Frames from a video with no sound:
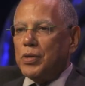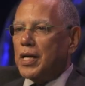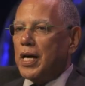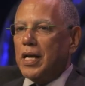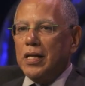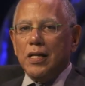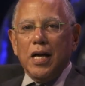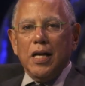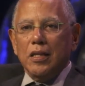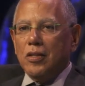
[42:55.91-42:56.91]
we
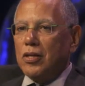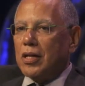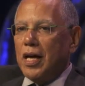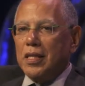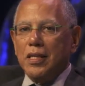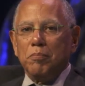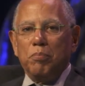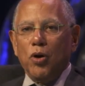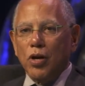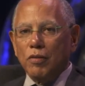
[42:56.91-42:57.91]
gotta, look, I think
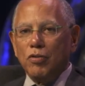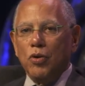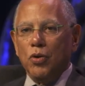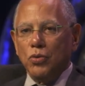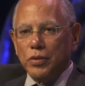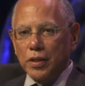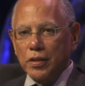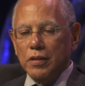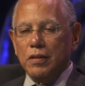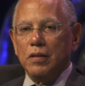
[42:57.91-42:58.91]
part of holding